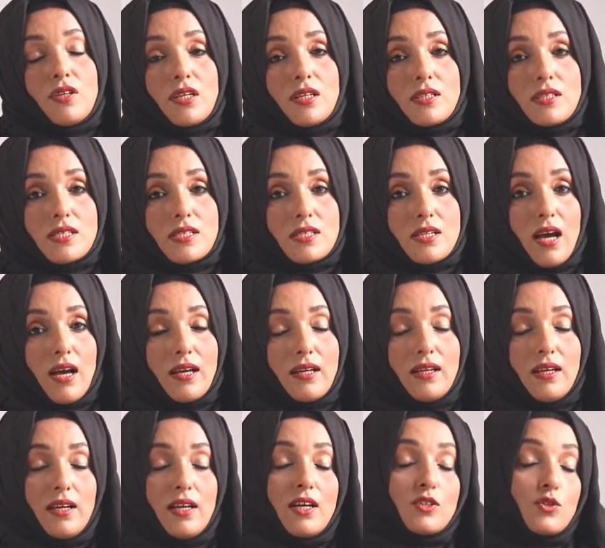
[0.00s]
written
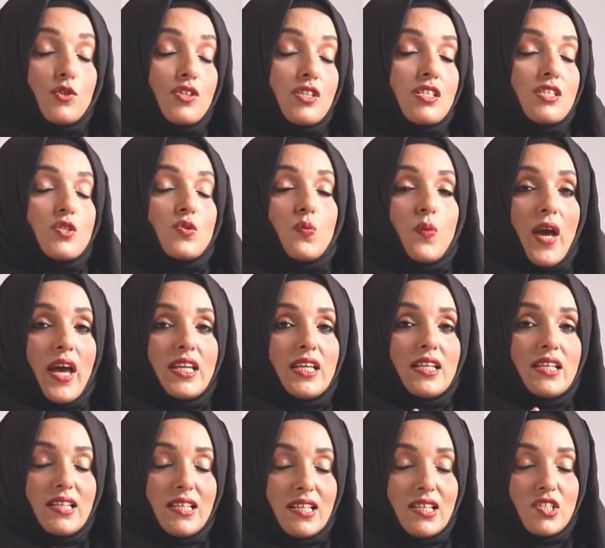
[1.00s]
style. So this is
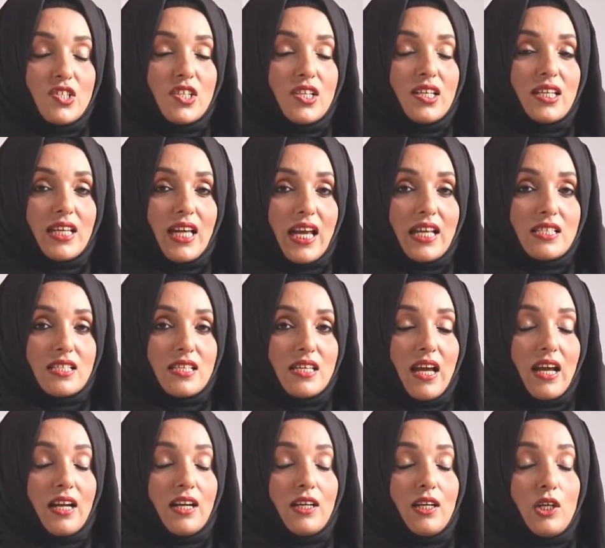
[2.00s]
very engaging, catchy,
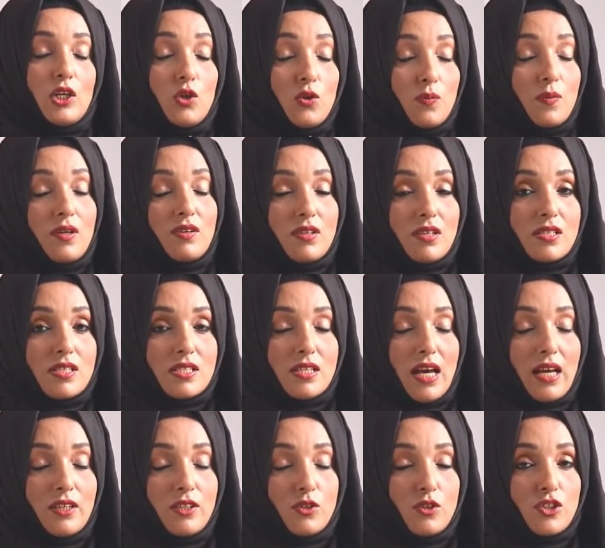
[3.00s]
and human written
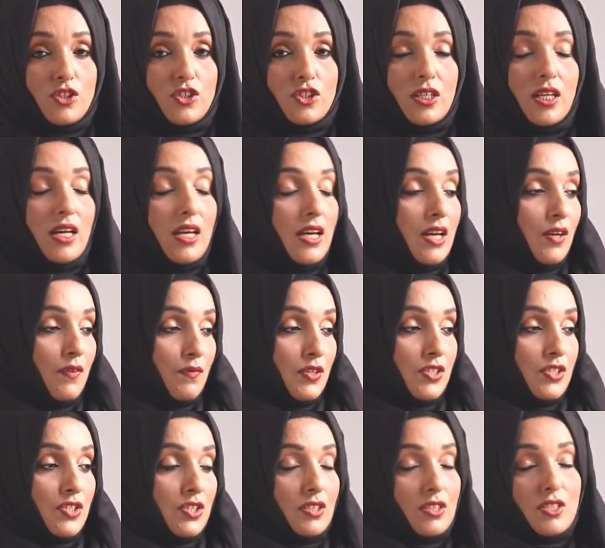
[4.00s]
style introduction
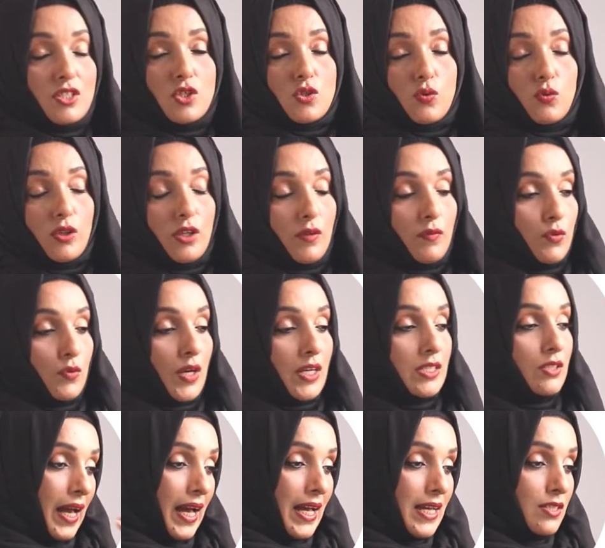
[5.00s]
which this tool gives to
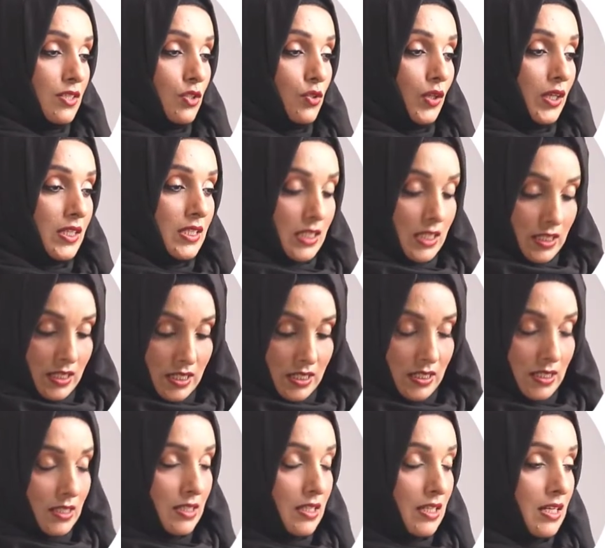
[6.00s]
us. As you can see, there
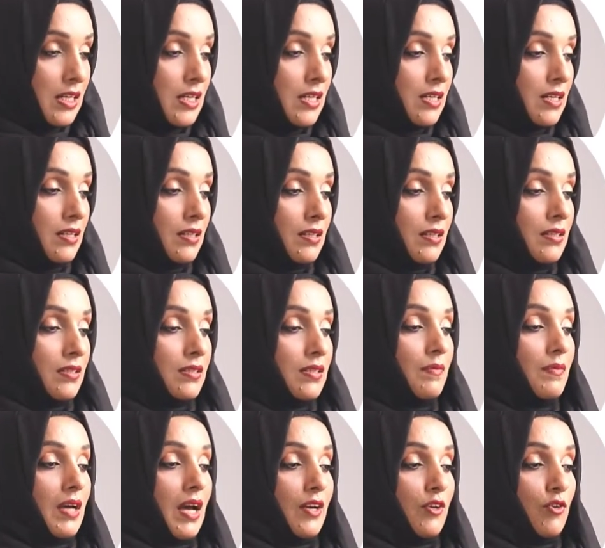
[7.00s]
is a need uh,
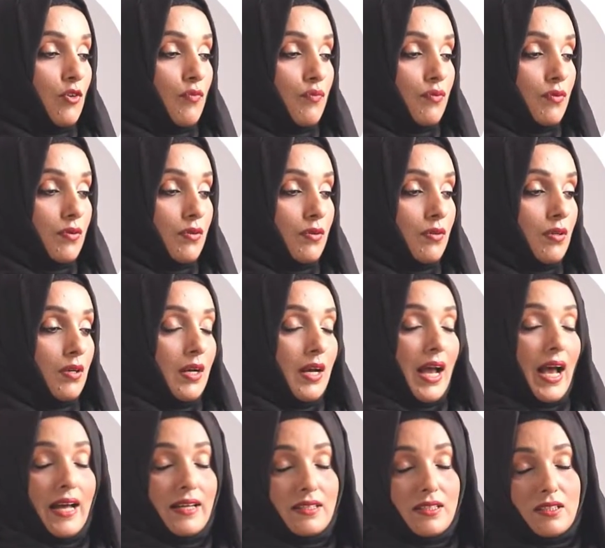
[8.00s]
some kind of for
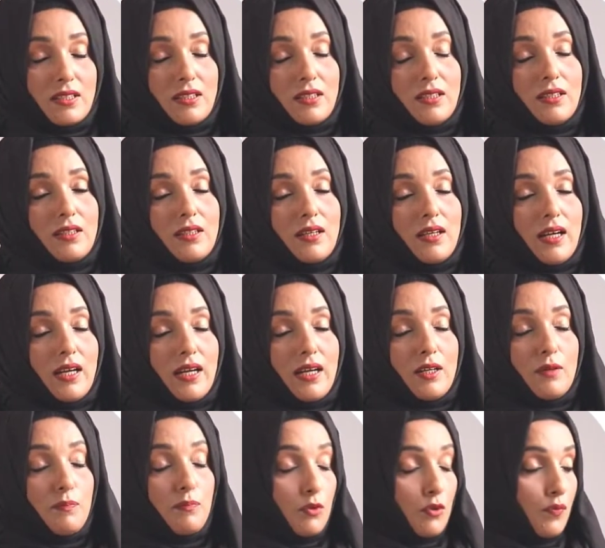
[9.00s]
uh, editing
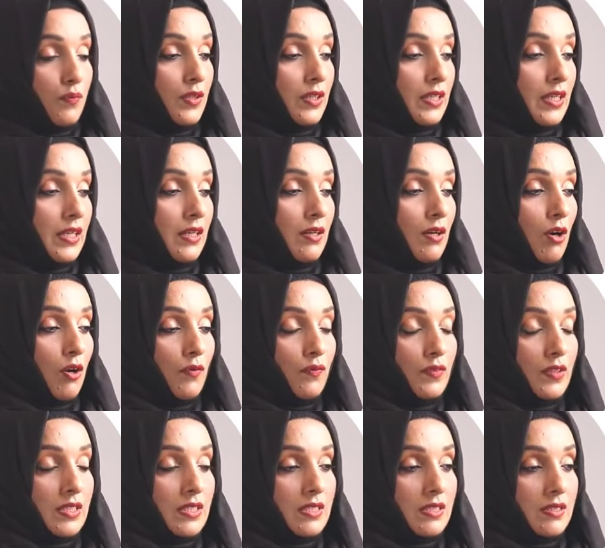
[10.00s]
and proofreading of
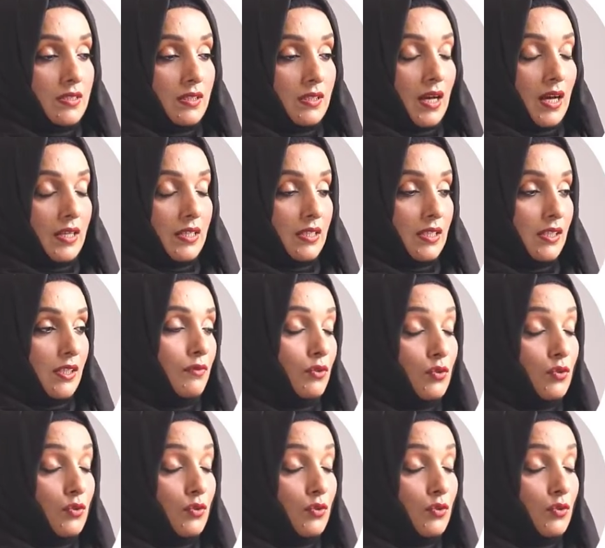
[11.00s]
this article.